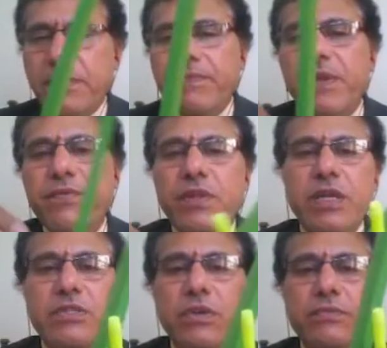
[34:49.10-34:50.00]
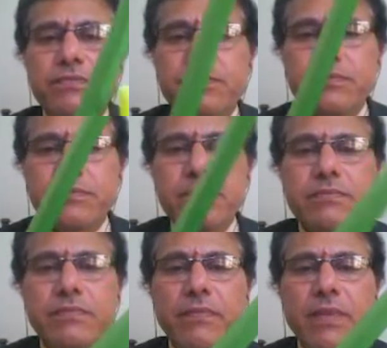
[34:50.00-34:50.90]
Therefore, that is how,
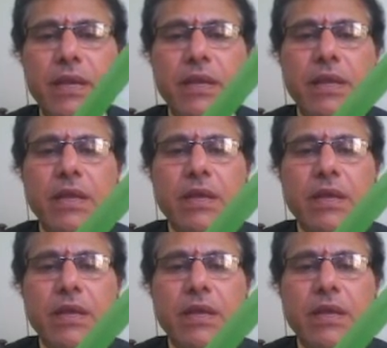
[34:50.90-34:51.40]
right?